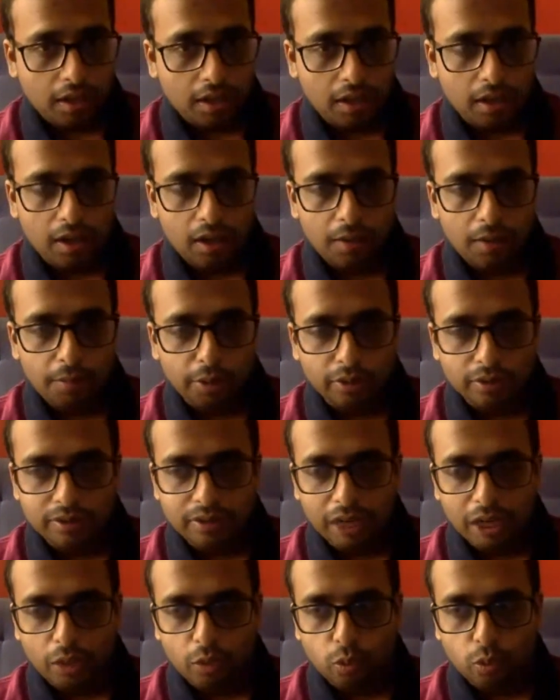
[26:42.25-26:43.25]
because
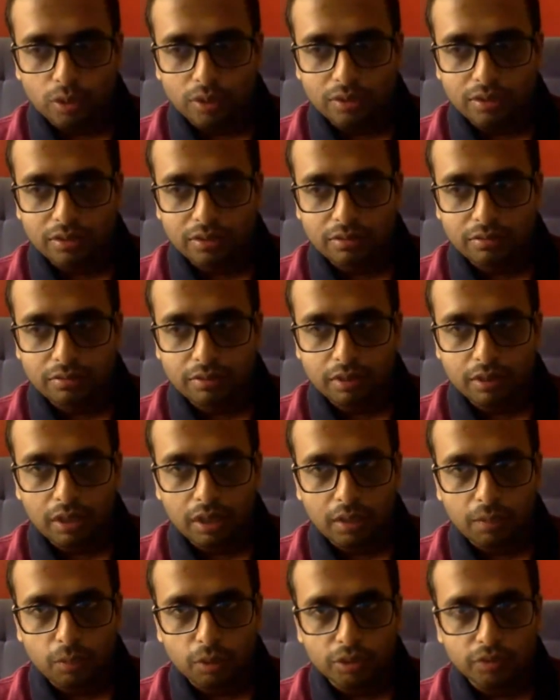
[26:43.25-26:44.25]
that was the
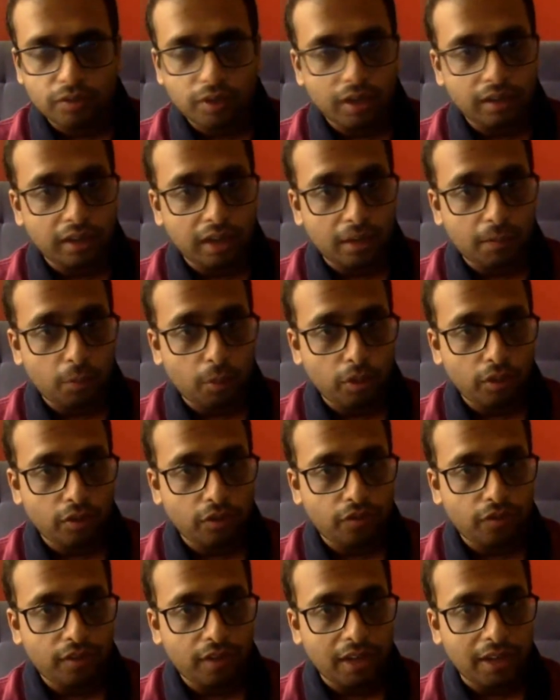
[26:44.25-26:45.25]
atmosphere at that point of
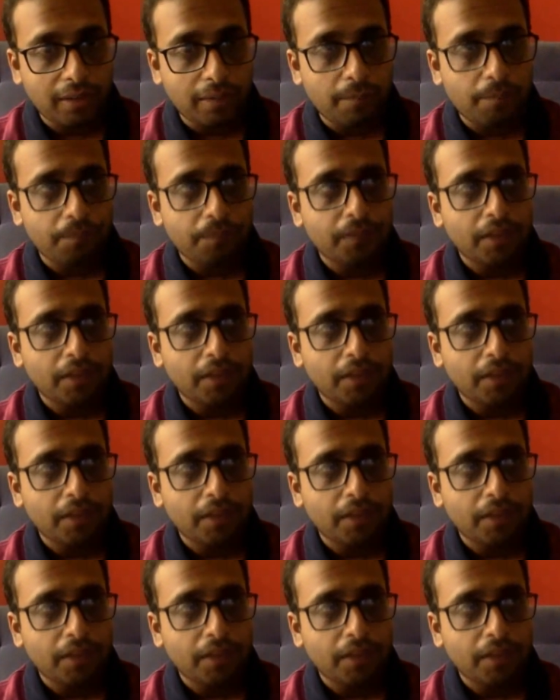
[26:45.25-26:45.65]
time.